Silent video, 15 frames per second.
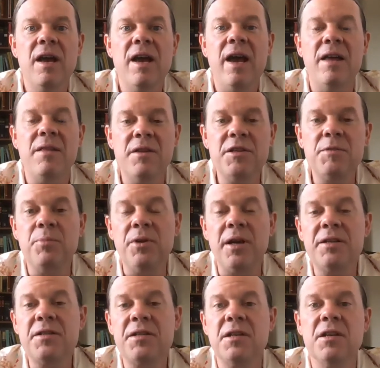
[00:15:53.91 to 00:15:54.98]
and this
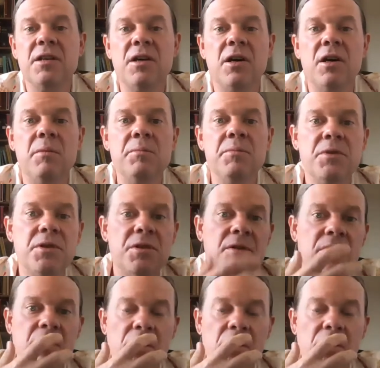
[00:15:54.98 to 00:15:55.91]
blessing comes